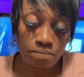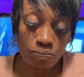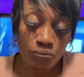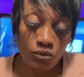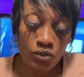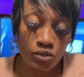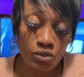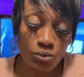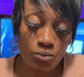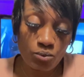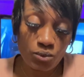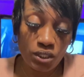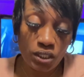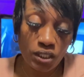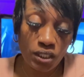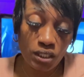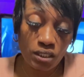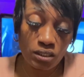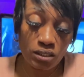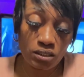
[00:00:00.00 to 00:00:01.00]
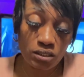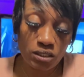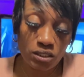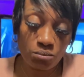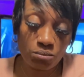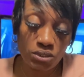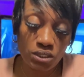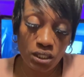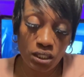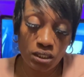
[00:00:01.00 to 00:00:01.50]
Someone it came to
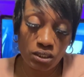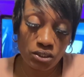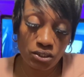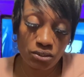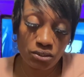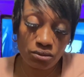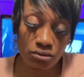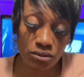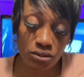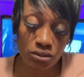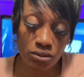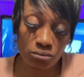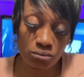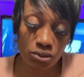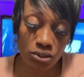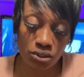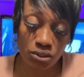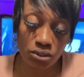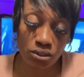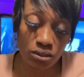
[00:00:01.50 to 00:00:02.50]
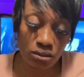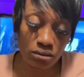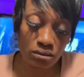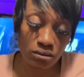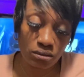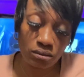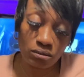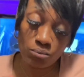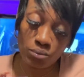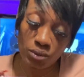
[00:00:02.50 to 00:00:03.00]
temptation or some shit
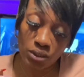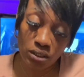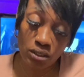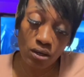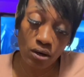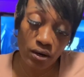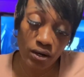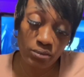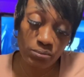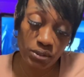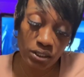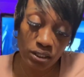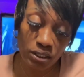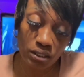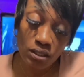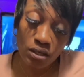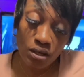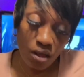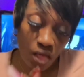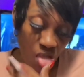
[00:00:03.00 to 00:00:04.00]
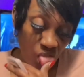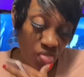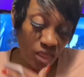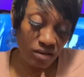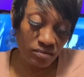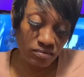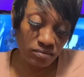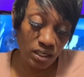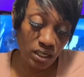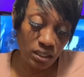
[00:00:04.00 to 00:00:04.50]
with a karmic. They
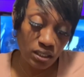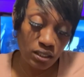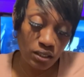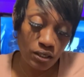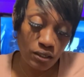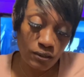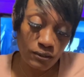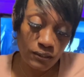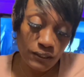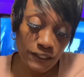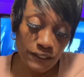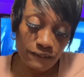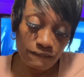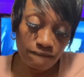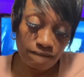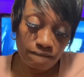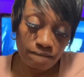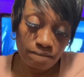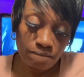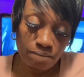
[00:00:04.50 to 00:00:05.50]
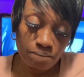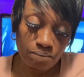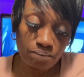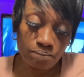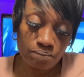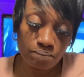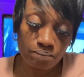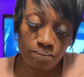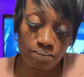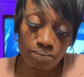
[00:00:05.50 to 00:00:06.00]
let go.
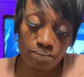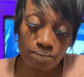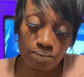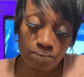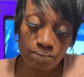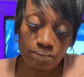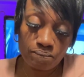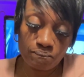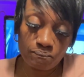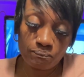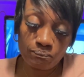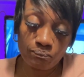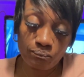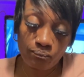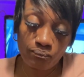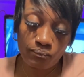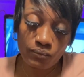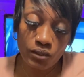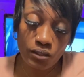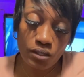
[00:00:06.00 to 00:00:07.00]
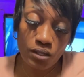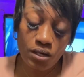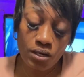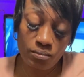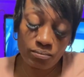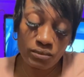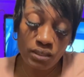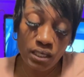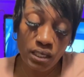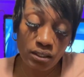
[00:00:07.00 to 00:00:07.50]
Hmm. Yep,
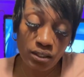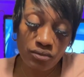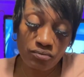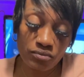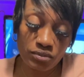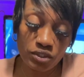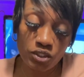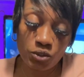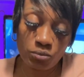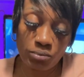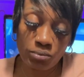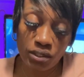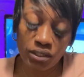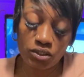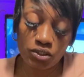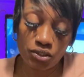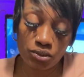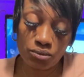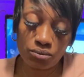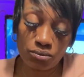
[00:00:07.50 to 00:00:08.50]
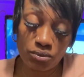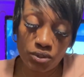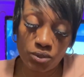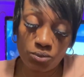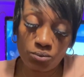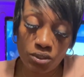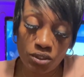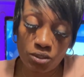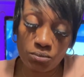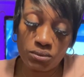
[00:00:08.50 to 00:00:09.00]
now they respect you.
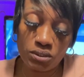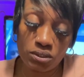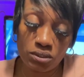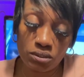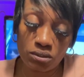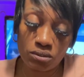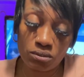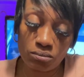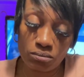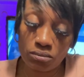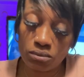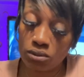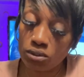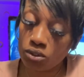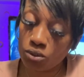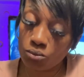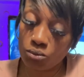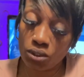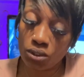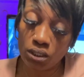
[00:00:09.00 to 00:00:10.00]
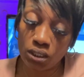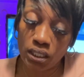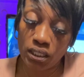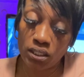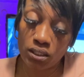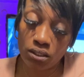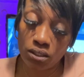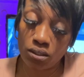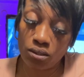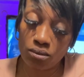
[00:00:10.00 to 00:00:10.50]
Someone could have been dealing, someone let
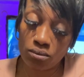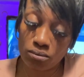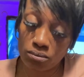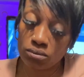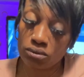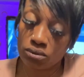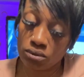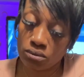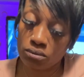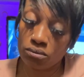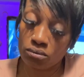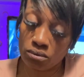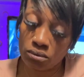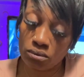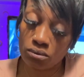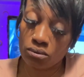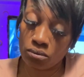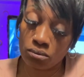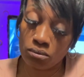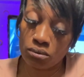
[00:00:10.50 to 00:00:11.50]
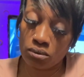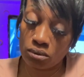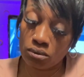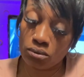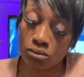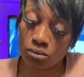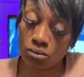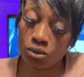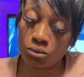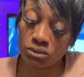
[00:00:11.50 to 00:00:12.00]
go. You, you,
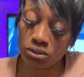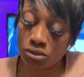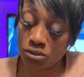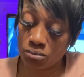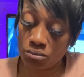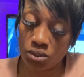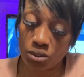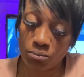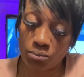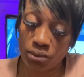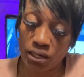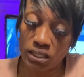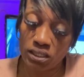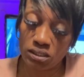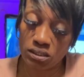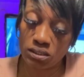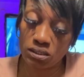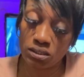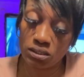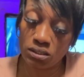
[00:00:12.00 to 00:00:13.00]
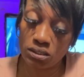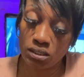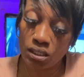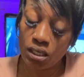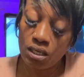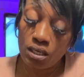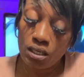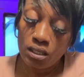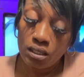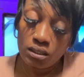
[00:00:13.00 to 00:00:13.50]
you could have dealt with a Pisces.
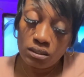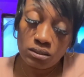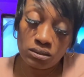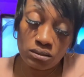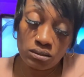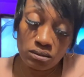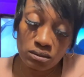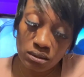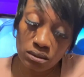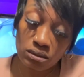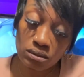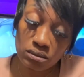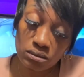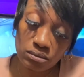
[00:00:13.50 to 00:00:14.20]
Yeah.